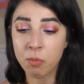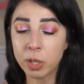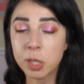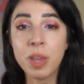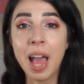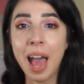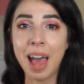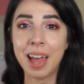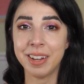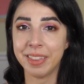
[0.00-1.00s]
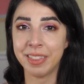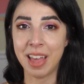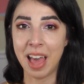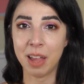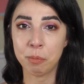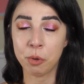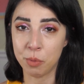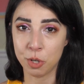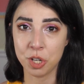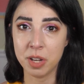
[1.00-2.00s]
once we had that
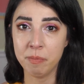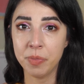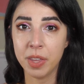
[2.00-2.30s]
permission,